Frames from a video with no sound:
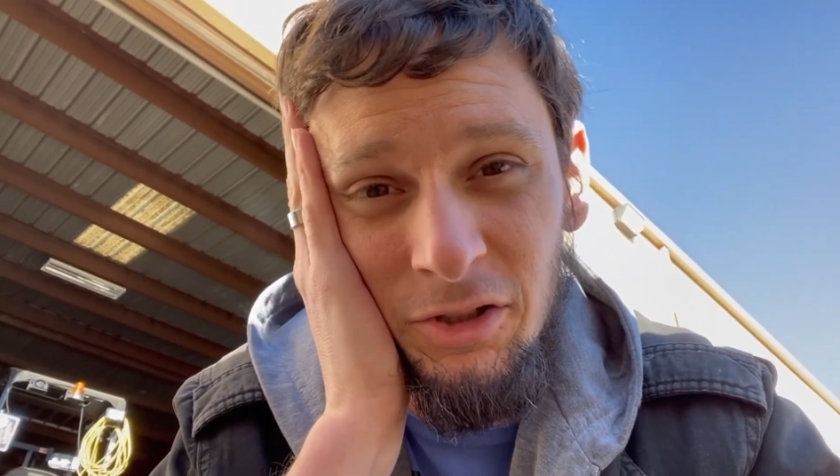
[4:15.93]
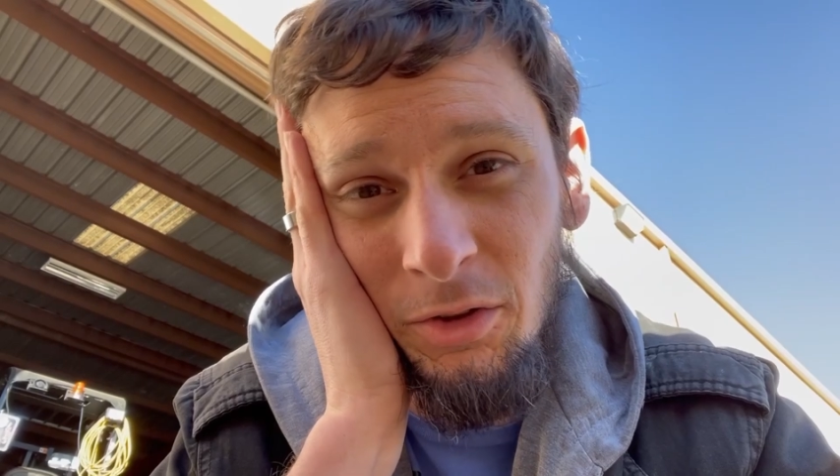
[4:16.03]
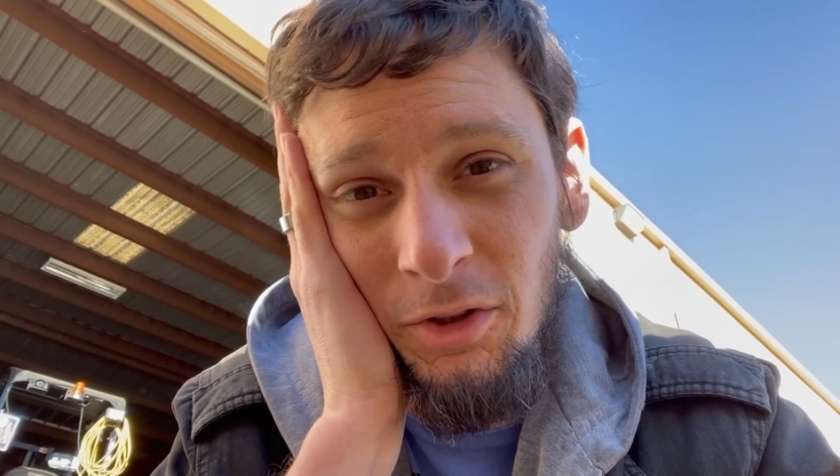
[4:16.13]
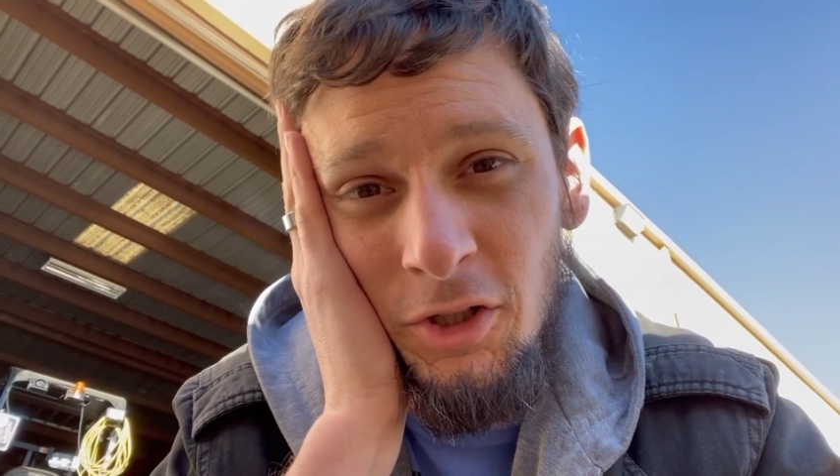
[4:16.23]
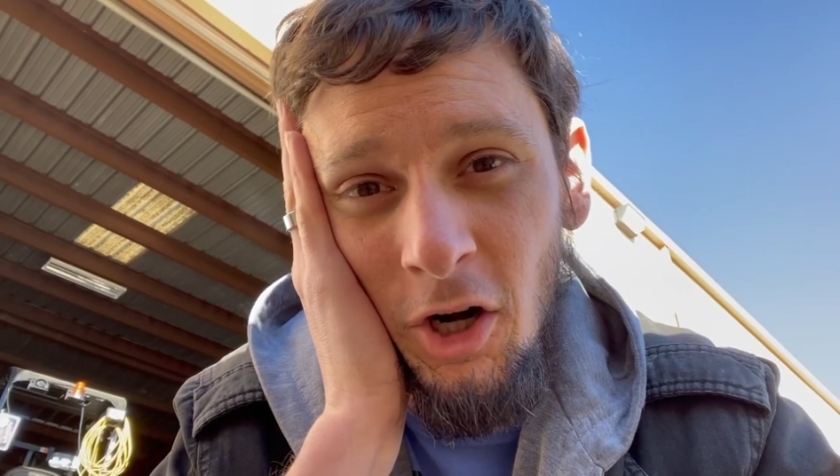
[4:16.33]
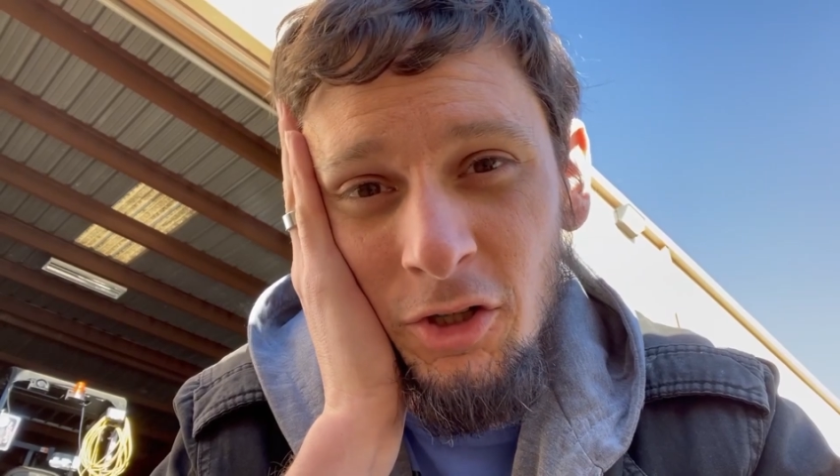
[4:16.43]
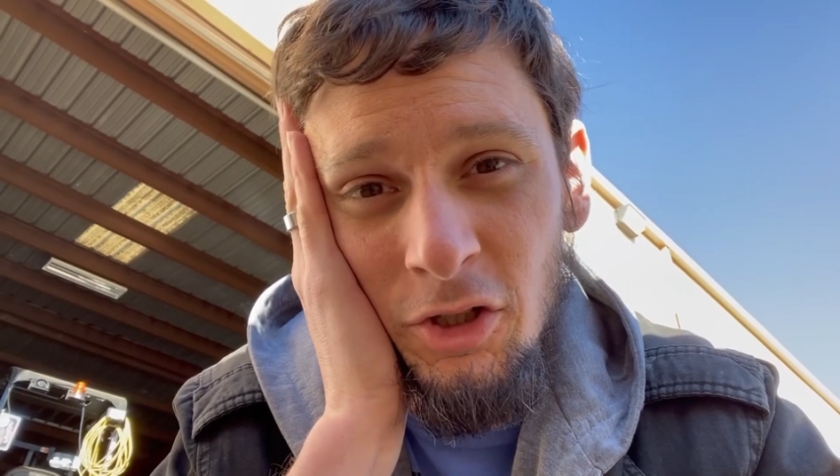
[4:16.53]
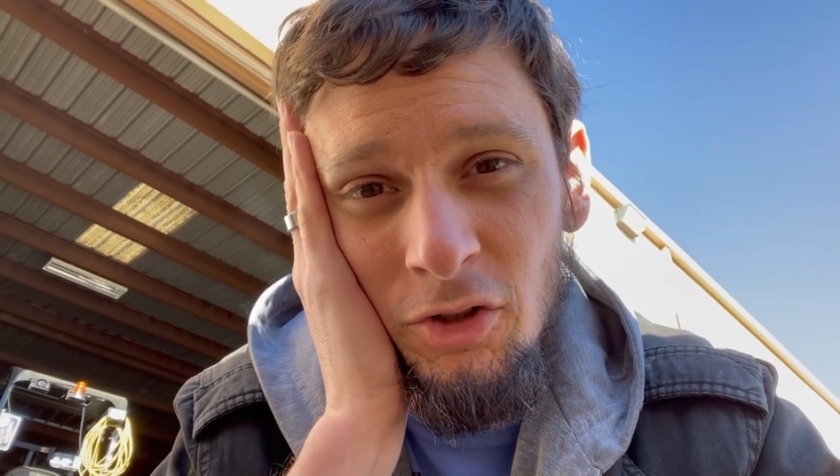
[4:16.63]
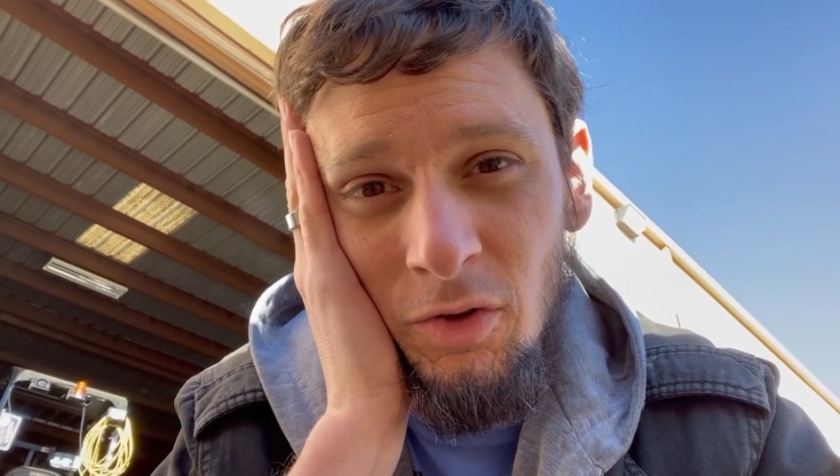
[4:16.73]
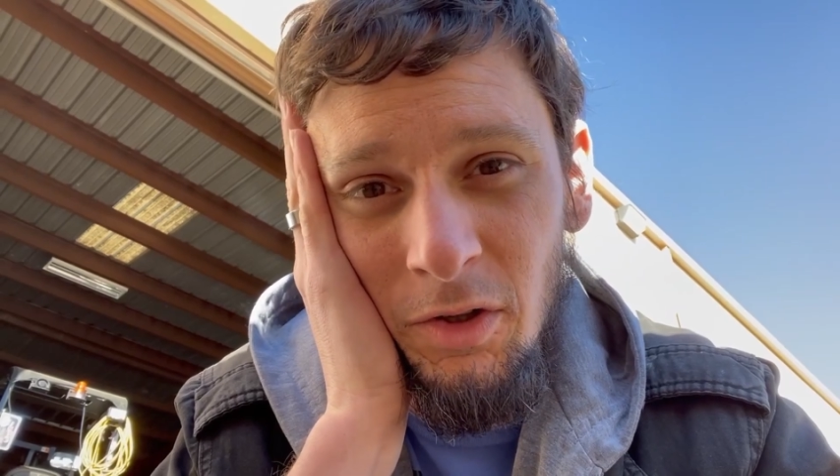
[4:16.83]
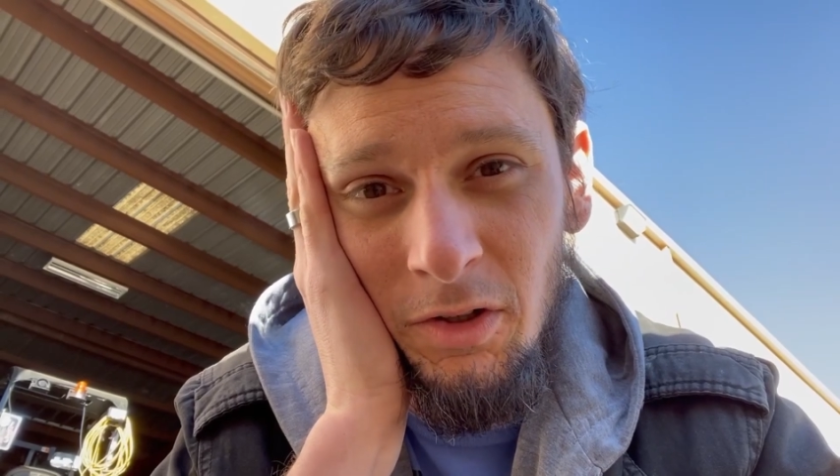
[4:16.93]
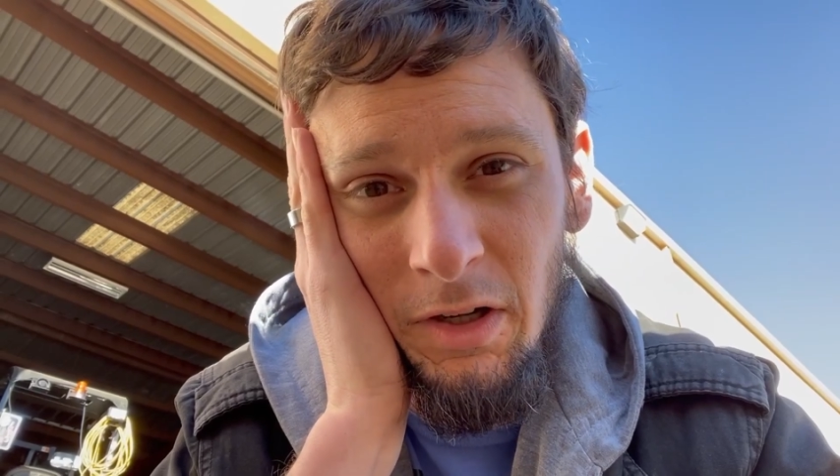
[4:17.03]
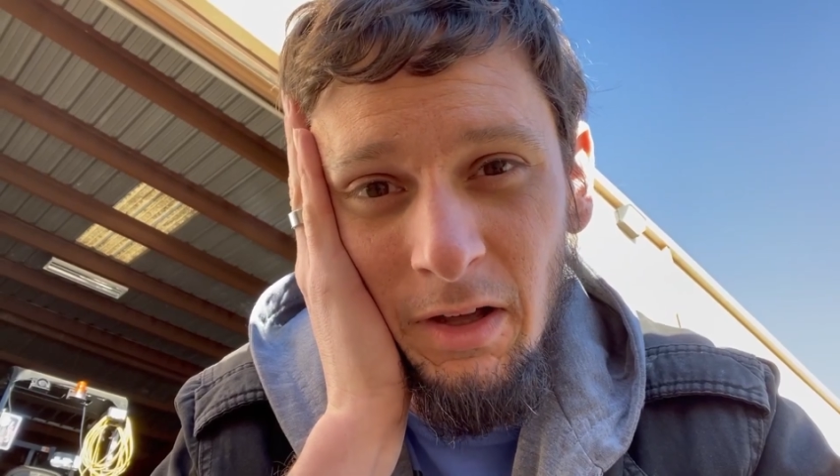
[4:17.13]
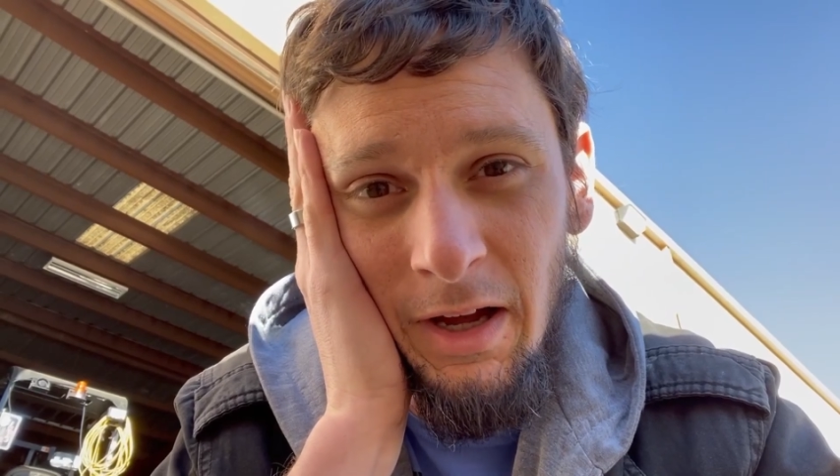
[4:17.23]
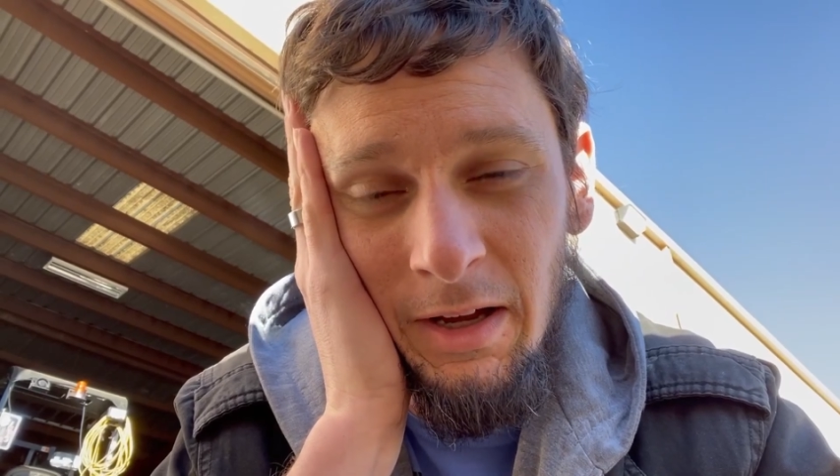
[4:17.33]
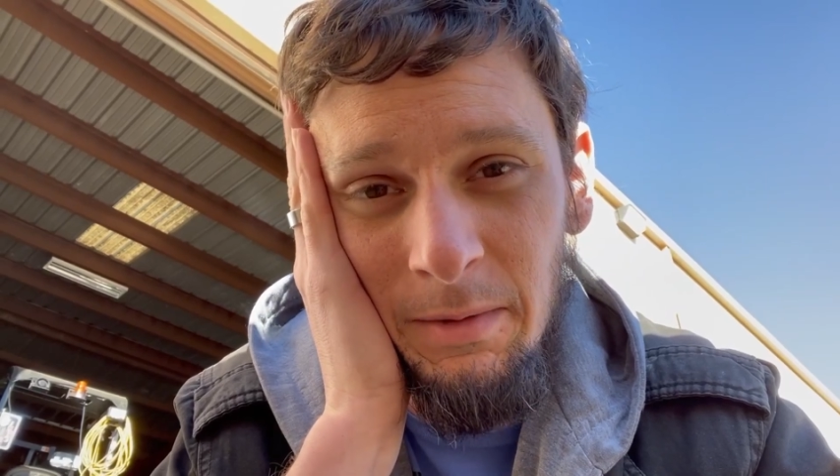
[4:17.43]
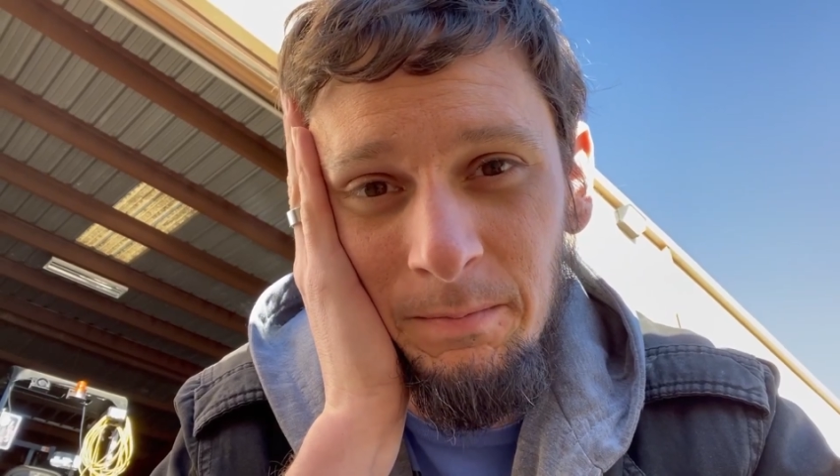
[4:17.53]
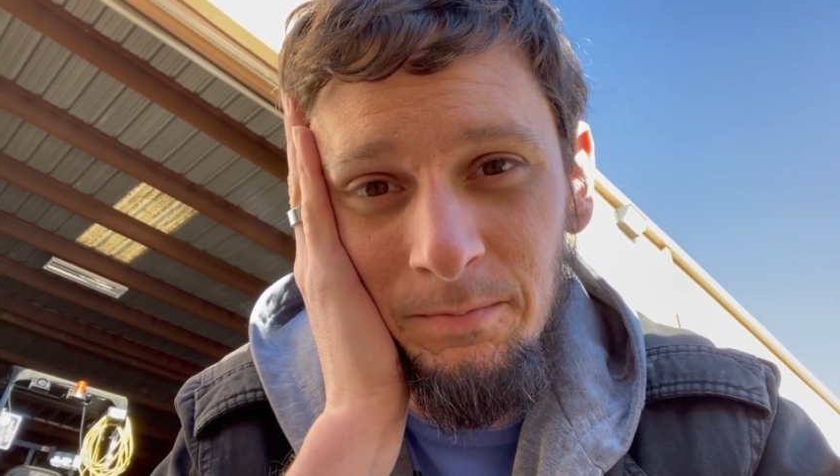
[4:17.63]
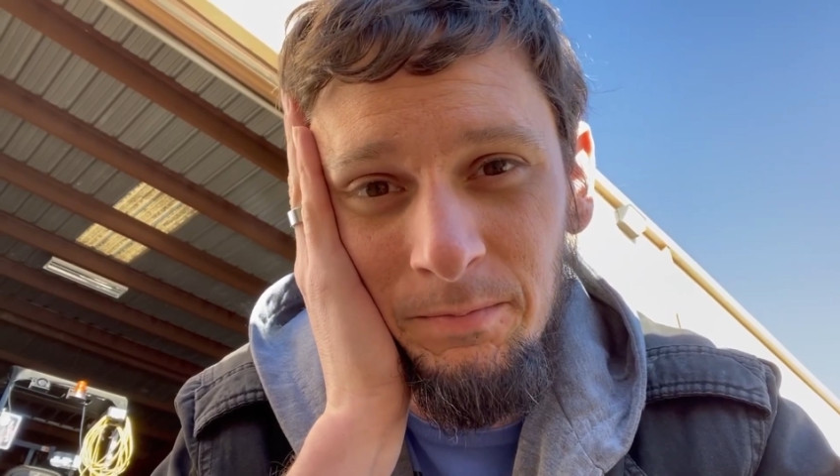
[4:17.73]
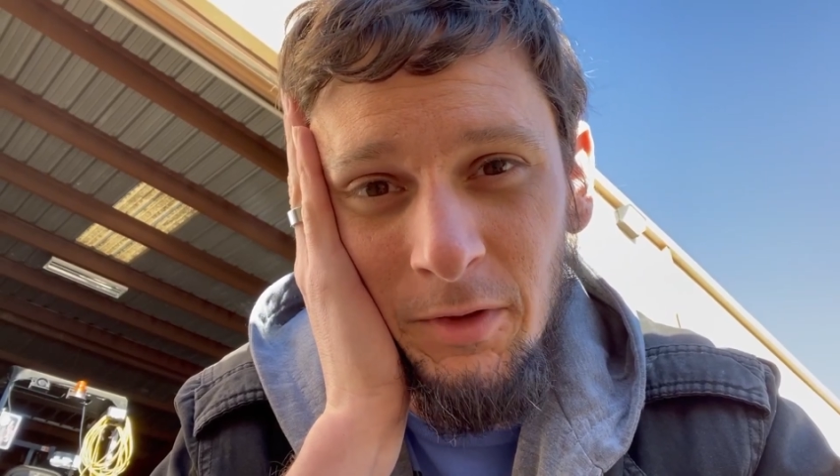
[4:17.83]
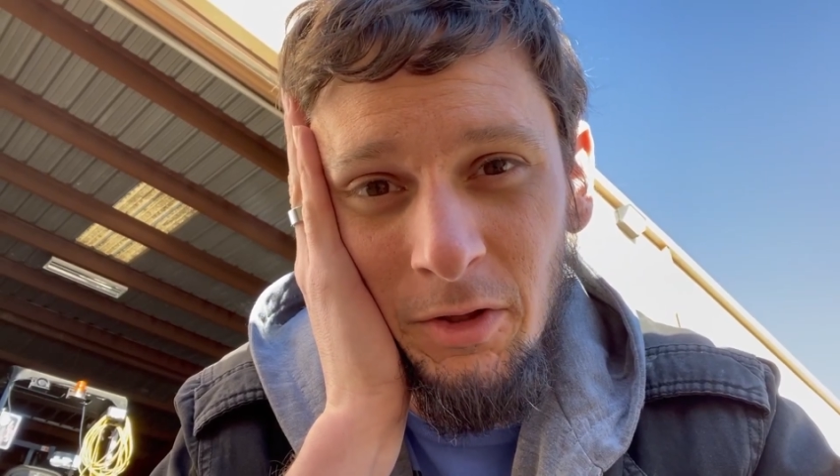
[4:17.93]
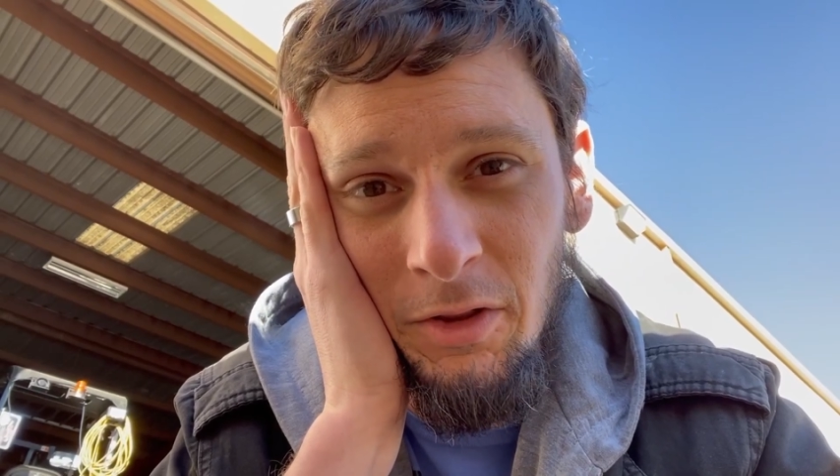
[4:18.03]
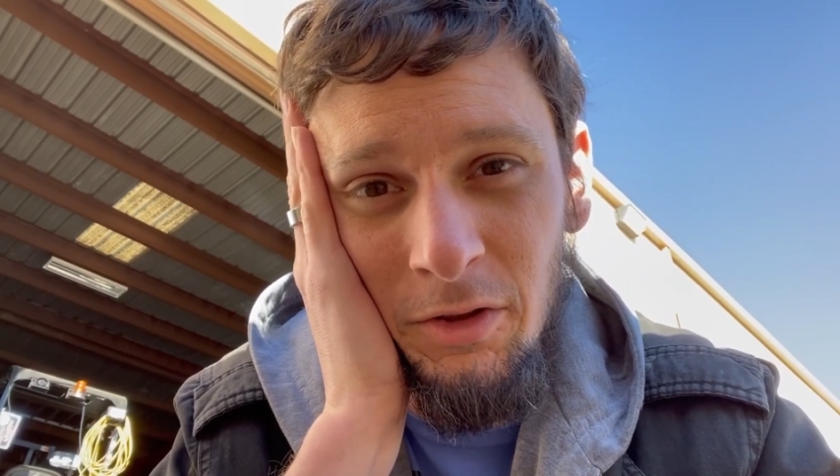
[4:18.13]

solar charge controller, um, you know,